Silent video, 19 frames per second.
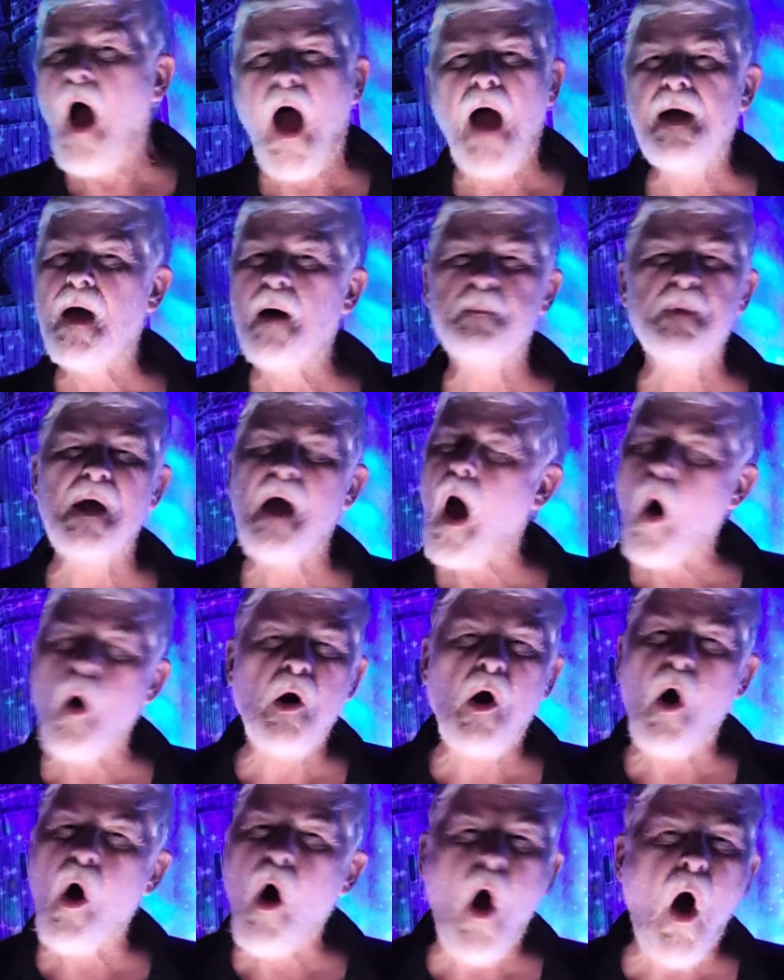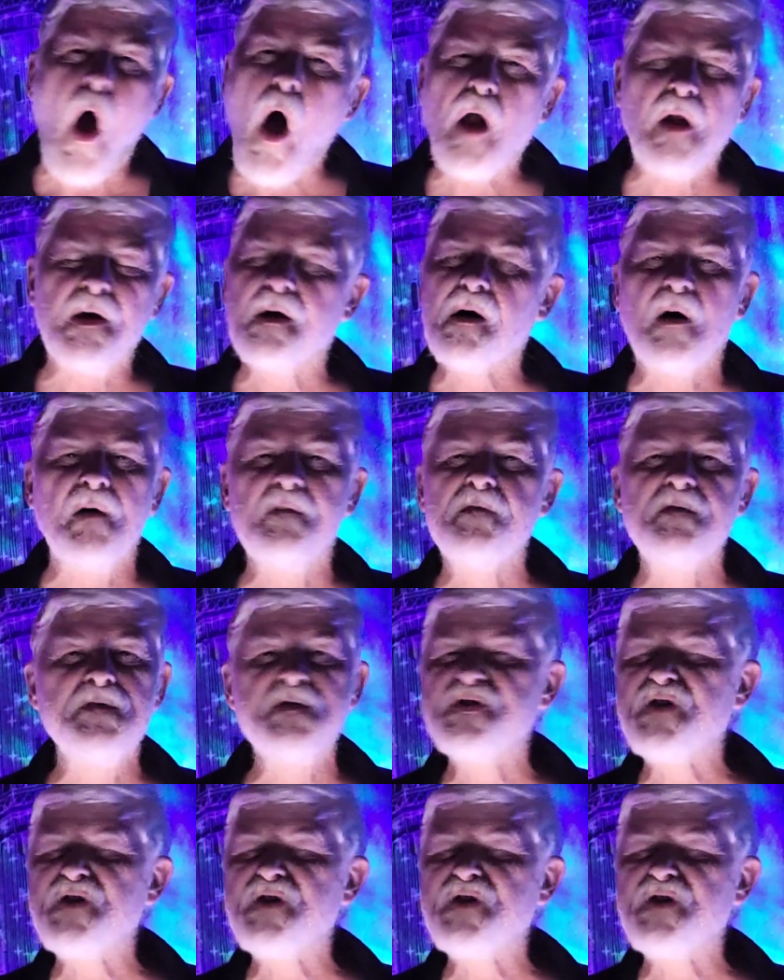I am the alcoholic of